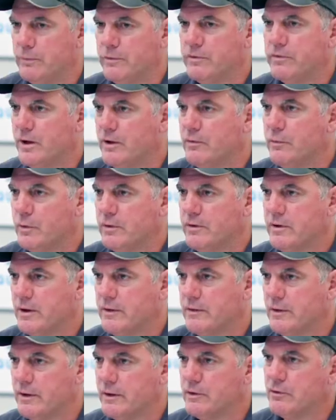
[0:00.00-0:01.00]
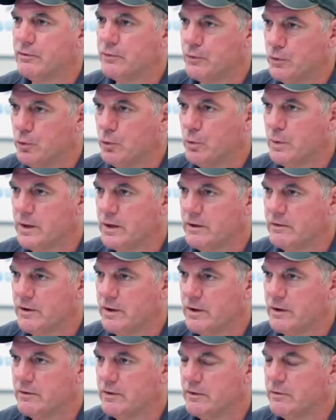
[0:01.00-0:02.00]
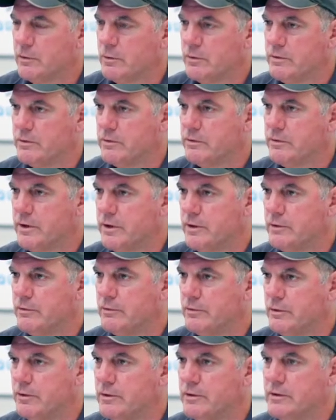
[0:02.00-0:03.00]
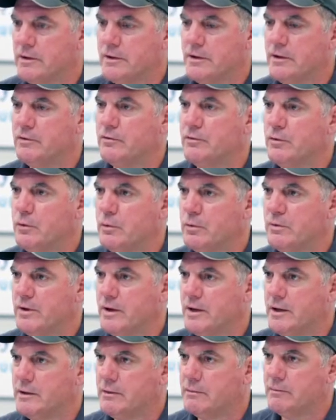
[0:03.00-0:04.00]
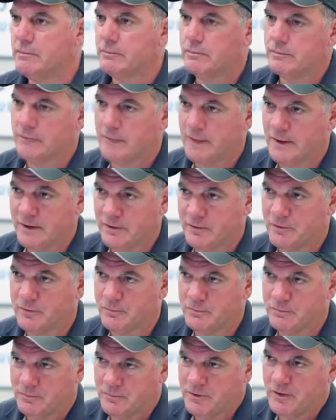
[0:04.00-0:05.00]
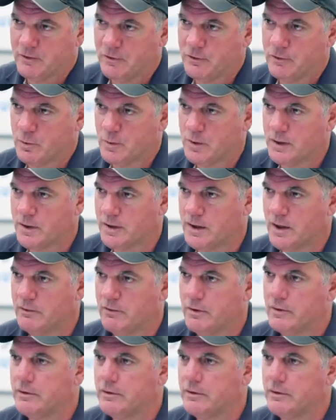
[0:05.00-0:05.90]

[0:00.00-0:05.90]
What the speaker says: stuff we take, the less fuel we can take, that's always a trade-off, right? The less fuel we take, the less distance we can cover.